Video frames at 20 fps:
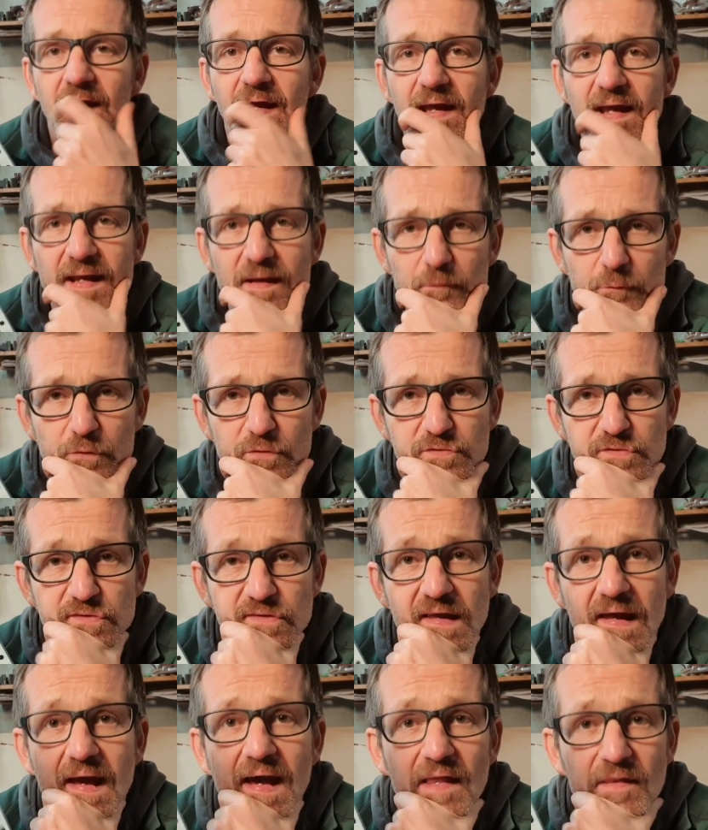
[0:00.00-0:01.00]
and we'll do
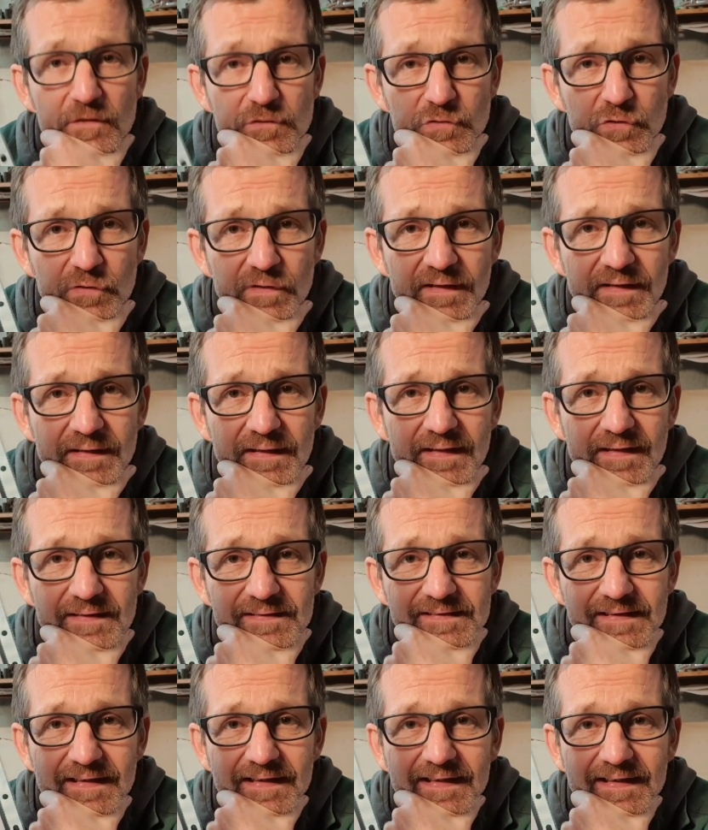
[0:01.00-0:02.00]
that other drawing another
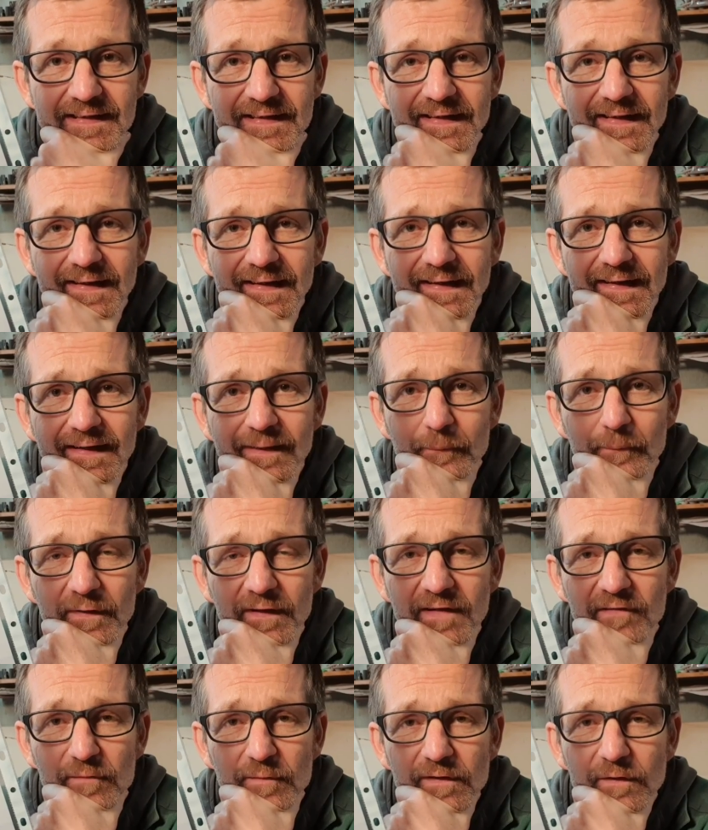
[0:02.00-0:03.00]
day when I
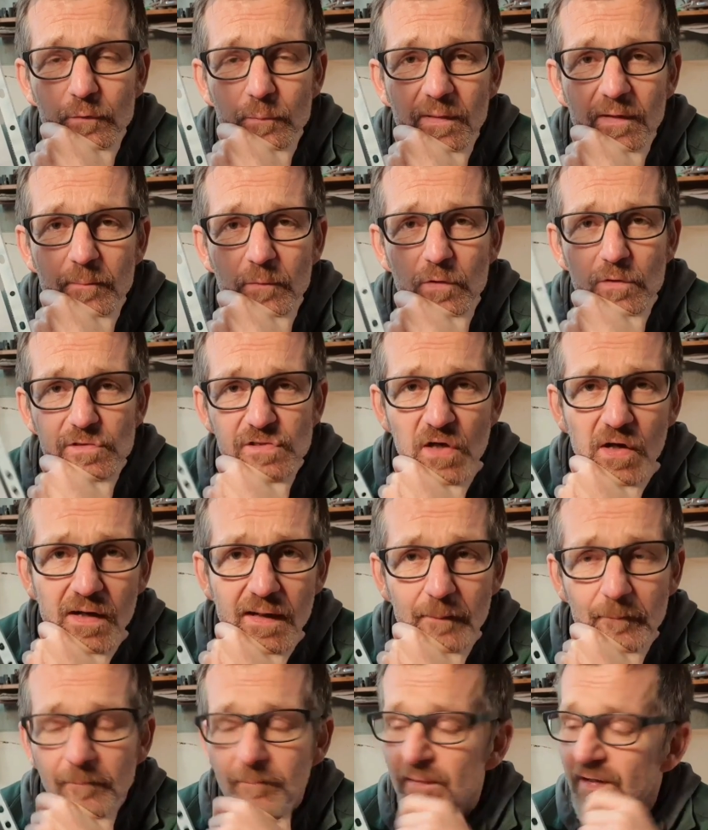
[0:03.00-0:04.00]
have a little bit more
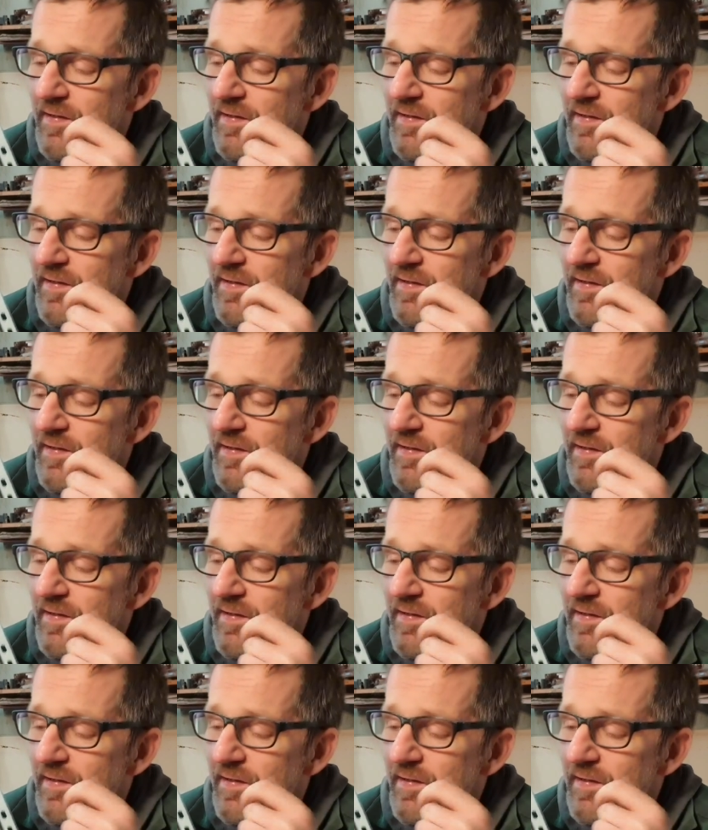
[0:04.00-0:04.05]
time.